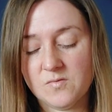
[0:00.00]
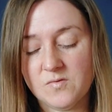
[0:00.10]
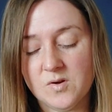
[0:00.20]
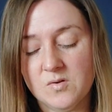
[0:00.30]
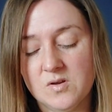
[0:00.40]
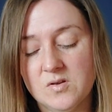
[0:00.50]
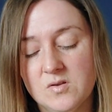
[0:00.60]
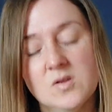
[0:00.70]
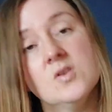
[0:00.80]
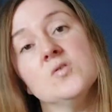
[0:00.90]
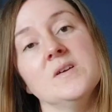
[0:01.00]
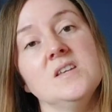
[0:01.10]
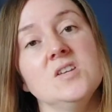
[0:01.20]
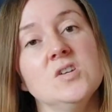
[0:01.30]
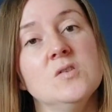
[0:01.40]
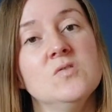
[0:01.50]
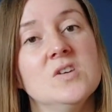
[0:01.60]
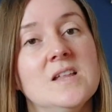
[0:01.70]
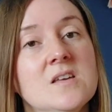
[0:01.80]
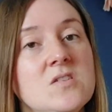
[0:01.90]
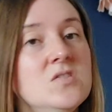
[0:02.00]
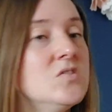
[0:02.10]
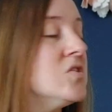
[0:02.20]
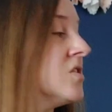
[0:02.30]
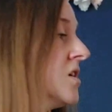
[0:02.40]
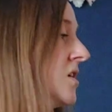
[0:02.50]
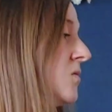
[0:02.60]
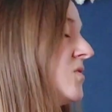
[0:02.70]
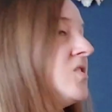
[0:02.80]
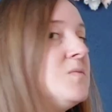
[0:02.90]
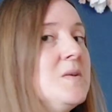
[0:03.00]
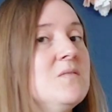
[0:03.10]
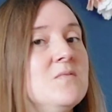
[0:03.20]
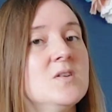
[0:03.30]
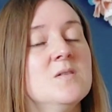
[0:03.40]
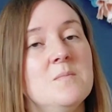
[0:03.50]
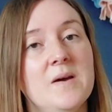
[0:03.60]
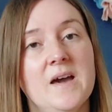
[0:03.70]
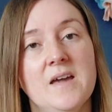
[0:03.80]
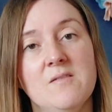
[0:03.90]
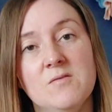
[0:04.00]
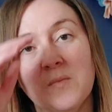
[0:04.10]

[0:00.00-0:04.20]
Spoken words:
Frugal 22 challenge, which is being run by